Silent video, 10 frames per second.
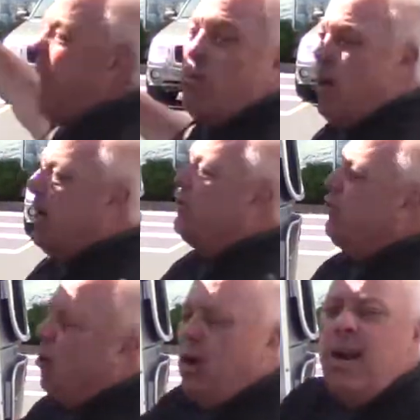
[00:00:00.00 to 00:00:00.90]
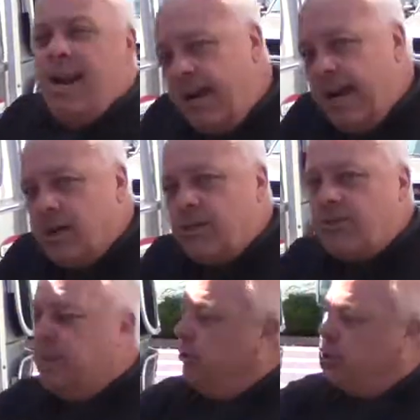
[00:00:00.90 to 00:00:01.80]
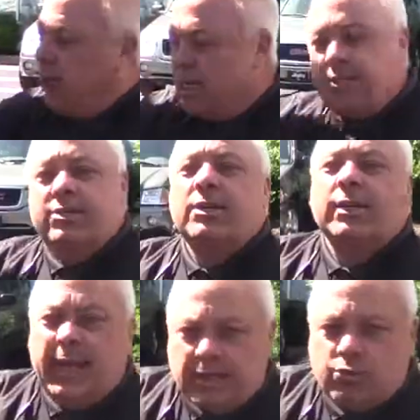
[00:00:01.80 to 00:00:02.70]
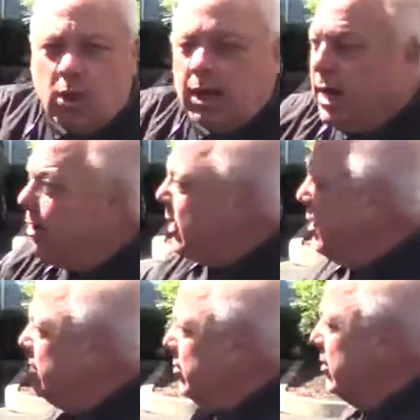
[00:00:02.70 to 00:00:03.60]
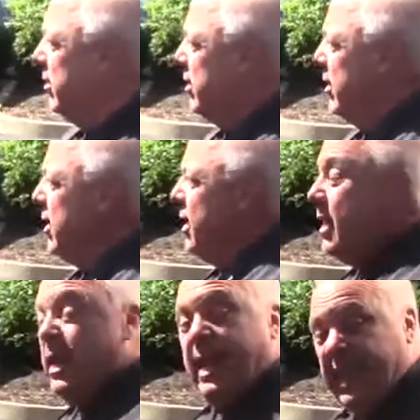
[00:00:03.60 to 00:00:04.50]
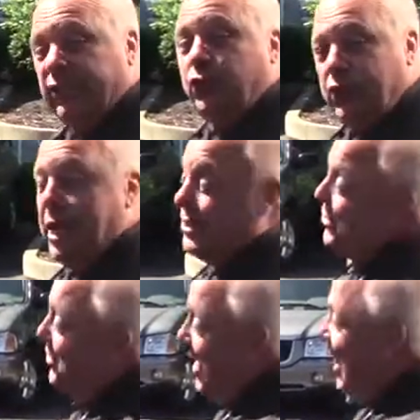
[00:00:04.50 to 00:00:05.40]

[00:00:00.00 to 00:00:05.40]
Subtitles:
And when a door in an Airstream shuts, guess what, Eric? It shuts.